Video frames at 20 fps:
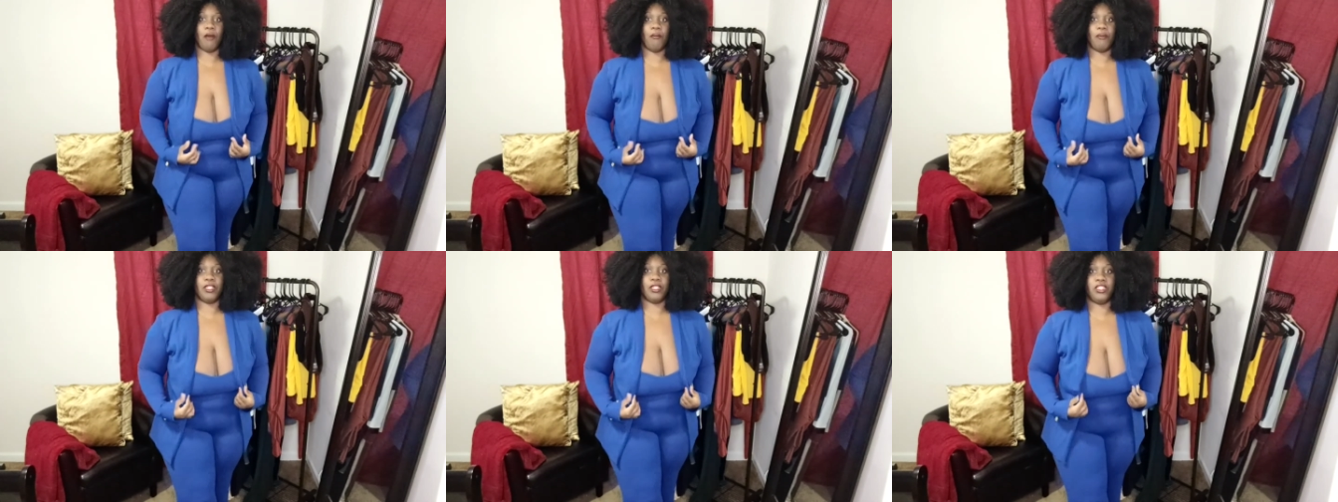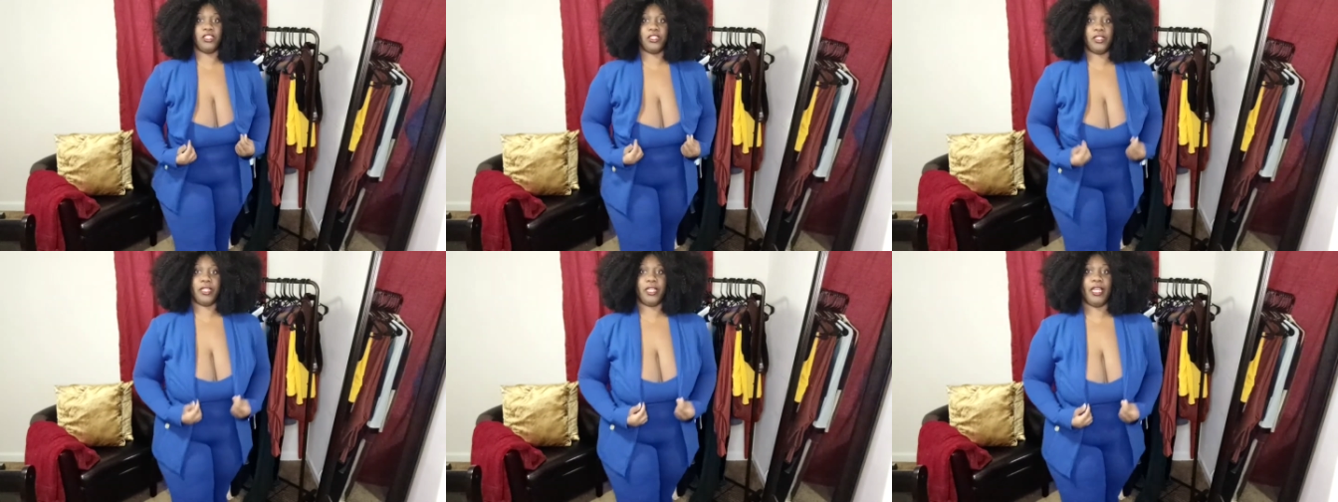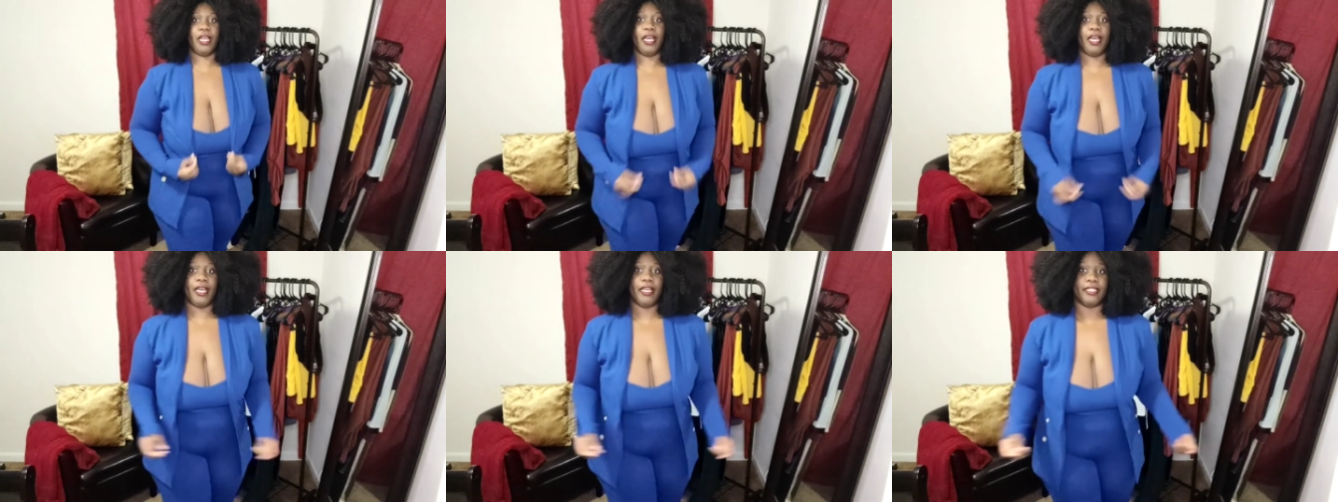But you
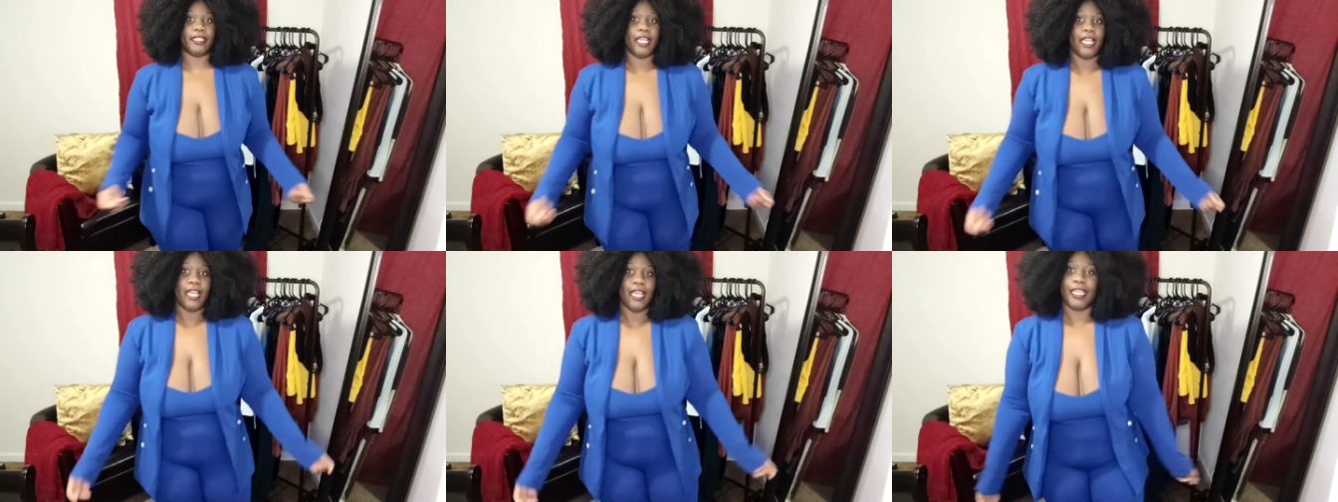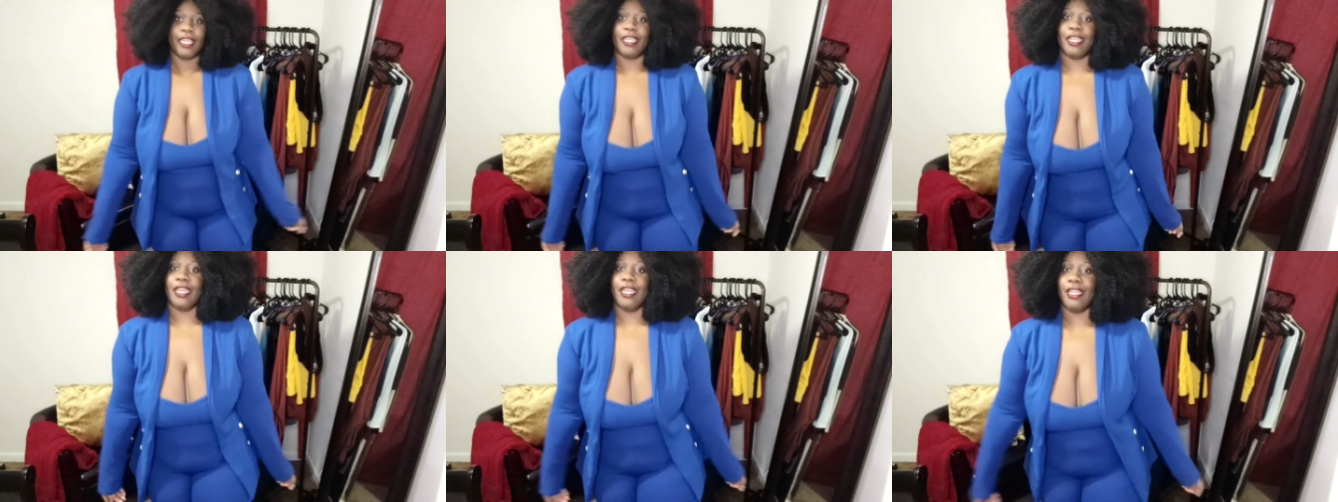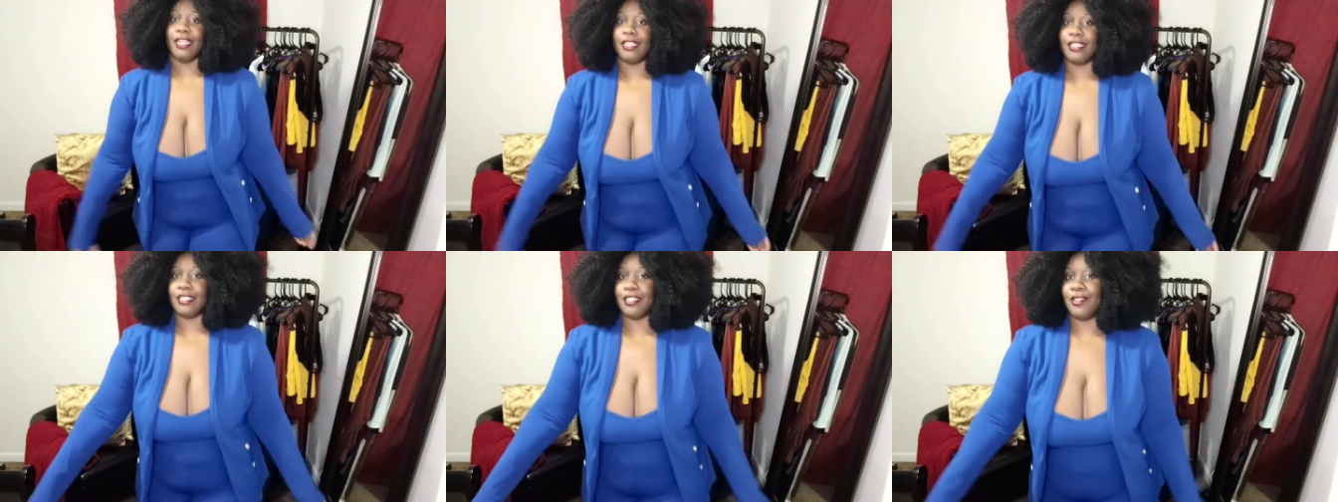guys, get
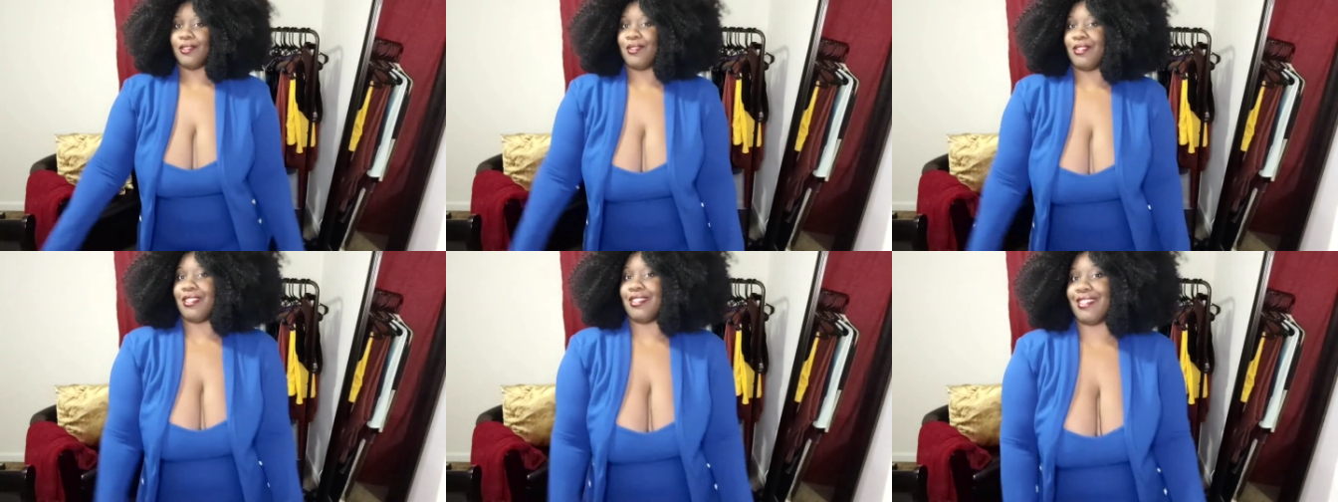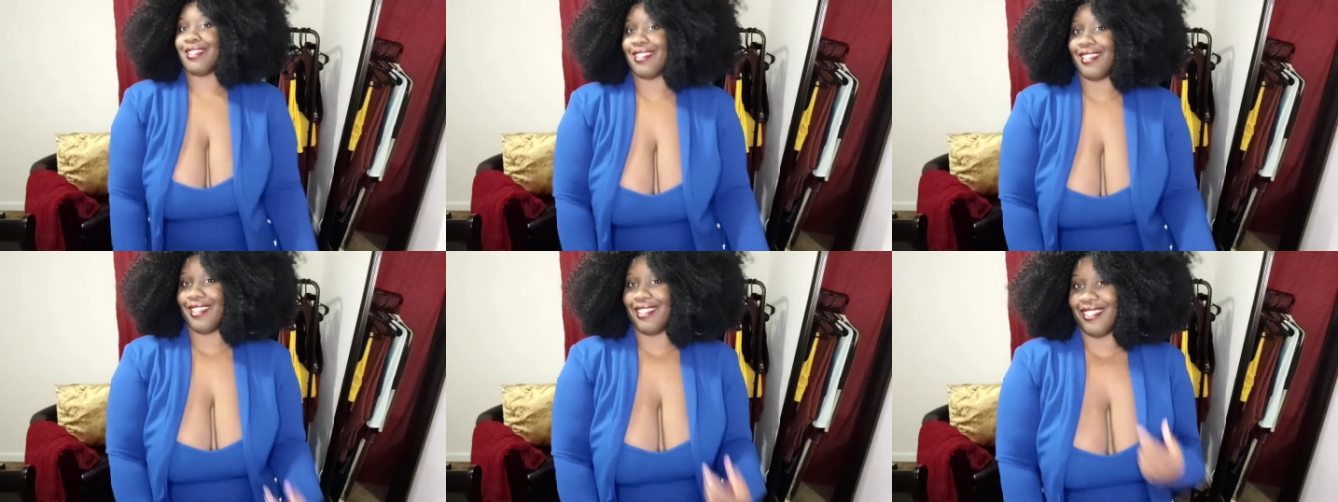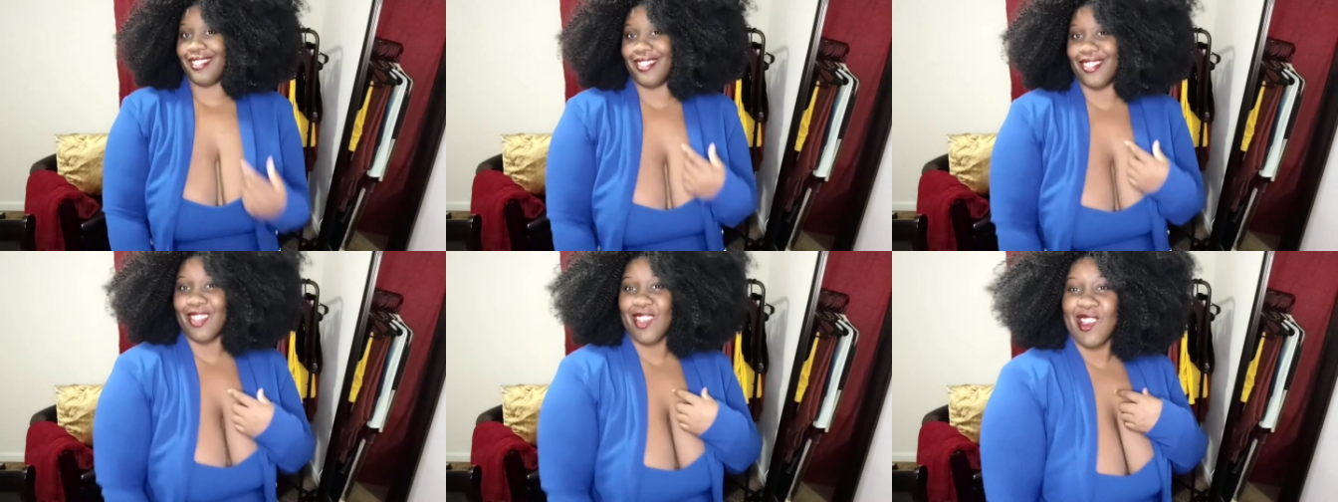into this
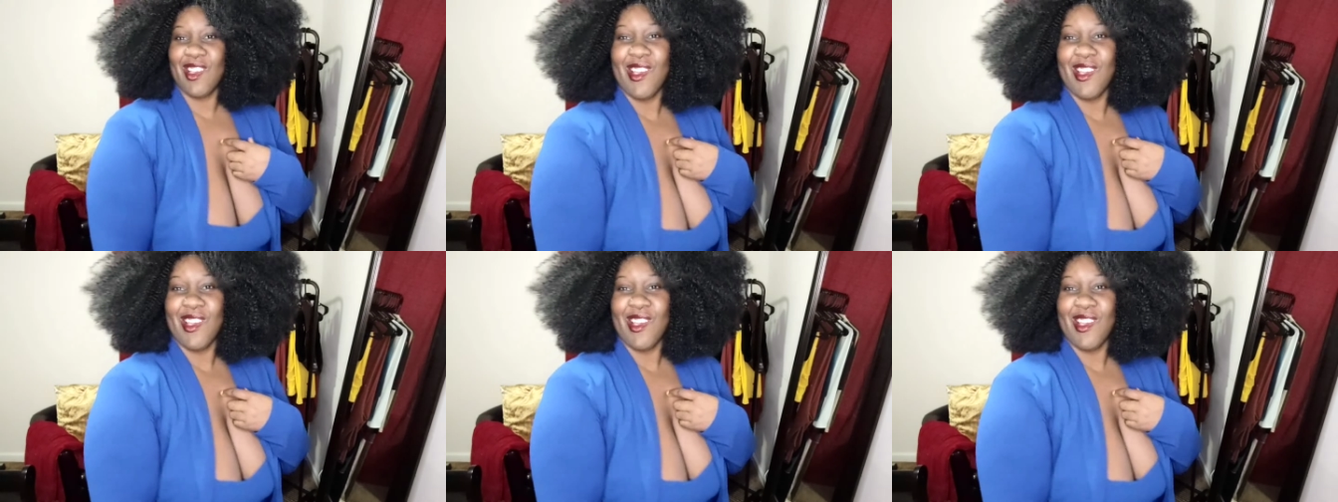color